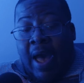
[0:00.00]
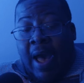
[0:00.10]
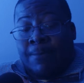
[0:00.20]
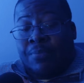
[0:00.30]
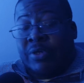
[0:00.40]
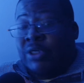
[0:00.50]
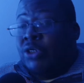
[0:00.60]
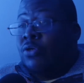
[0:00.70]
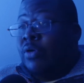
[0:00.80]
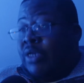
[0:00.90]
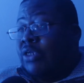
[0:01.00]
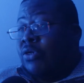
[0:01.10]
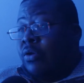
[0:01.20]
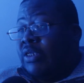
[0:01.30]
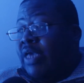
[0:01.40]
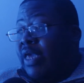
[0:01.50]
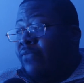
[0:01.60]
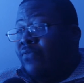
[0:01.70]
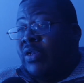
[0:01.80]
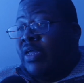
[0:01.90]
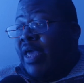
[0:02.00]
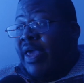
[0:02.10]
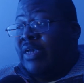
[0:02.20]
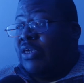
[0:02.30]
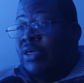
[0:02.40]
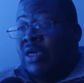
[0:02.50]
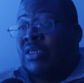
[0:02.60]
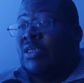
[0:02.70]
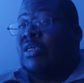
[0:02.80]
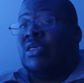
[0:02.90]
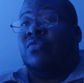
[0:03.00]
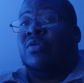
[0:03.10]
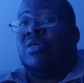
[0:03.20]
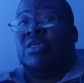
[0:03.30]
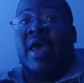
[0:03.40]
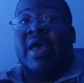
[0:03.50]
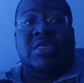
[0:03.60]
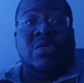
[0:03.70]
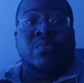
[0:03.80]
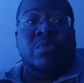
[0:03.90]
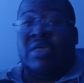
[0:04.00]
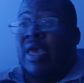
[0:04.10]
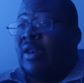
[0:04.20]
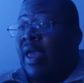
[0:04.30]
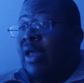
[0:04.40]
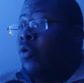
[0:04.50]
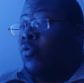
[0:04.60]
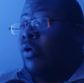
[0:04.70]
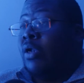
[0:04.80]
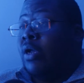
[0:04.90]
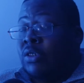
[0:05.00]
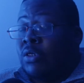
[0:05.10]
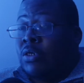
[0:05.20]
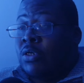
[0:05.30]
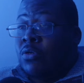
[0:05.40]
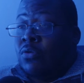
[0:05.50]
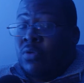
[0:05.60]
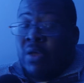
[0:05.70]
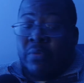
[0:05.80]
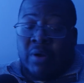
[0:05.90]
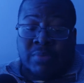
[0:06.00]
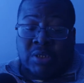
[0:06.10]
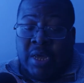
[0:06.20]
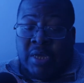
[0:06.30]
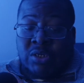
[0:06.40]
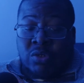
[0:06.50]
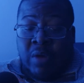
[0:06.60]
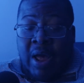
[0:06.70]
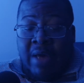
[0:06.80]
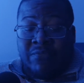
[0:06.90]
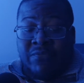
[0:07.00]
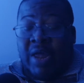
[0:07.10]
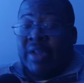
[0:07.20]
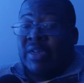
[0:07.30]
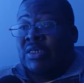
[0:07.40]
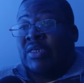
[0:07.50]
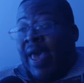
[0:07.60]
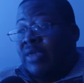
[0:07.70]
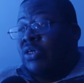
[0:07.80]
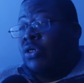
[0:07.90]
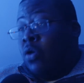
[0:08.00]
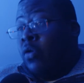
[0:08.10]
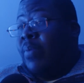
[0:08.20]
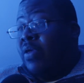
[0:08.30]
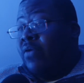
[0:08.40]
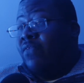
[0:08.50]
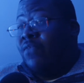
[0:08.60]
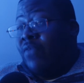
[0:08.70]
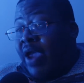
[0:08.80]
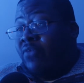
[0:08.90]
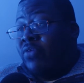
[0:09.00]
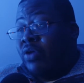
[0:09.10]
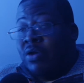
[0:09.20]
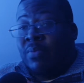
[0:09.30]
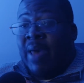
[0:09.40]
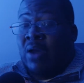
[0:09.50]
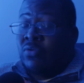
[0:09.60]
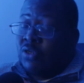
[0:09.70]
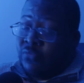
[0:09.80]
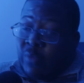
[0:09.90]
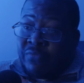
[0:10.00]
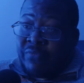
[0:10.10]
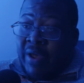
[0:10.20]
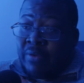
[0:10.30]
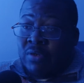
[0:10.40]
pretty sure he's going to take Philly Haze just as serious as he would take like a Loaded Lux. You get what I'm saying? So I, I feel like this is actually going to be a very good battle. It's a one-rounder,